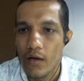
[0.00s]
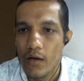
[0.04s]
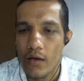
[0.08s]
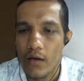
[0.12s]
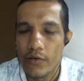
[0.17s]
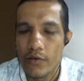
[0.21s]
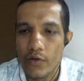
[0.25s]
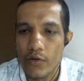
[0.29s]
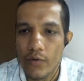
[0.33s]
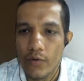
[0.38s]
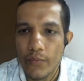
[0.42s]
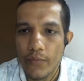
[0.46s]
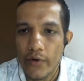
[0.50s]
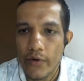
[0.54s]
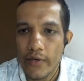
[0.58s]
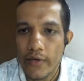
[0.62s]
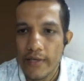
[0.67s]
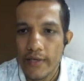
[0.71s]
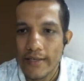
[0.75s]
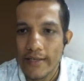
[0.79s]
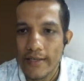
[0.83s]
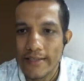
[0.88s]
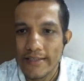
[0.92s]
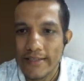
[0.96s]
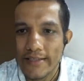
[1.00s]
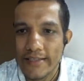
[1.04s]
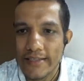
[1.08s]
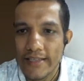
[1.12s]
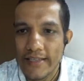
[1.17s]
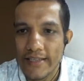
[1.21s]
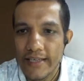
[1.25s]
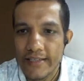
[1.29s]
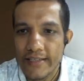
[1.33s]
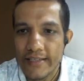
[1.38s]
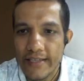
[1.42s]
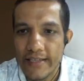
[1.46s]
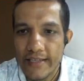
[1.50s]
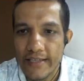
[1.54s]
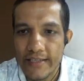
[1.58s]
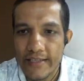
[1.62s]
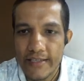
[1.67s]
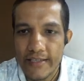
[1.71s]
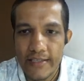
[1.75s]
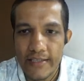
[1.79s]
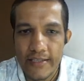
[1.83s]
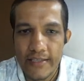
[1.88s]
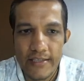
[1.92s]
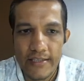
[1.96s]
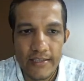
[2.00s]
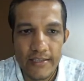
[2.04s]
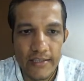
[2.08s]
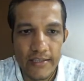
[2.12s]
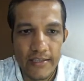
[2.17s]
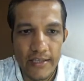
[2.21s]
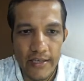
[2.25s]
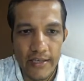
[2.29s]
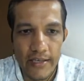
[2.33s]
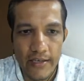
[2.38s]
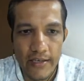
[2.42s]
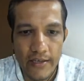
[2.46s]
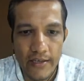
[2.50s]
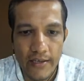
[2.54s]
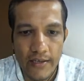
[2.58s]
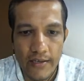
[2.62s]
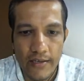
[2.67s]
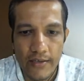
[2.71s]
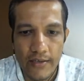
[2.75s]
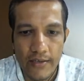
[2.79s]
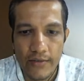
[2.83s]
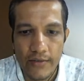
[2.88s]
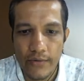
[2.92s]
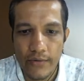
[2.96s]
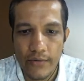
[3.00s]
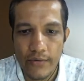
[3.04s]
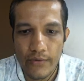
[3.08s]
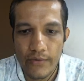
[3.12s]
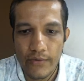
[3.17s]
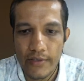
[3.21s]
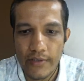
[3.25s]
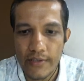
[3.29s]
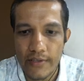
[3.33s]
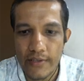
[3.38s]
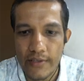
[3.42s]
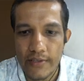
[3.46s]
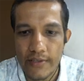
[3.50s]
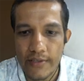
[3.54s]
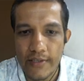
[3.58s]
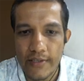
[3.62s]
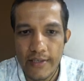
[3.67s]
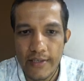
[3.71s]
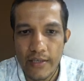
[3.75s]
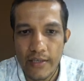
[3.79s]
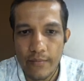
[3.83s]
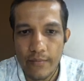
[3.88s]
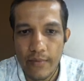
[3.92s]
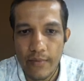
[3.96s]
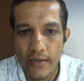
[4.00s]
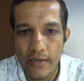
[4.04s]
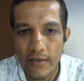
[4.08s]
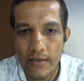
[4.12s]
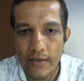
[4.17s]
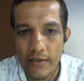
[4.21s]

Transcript: 0.363. So this is nothing but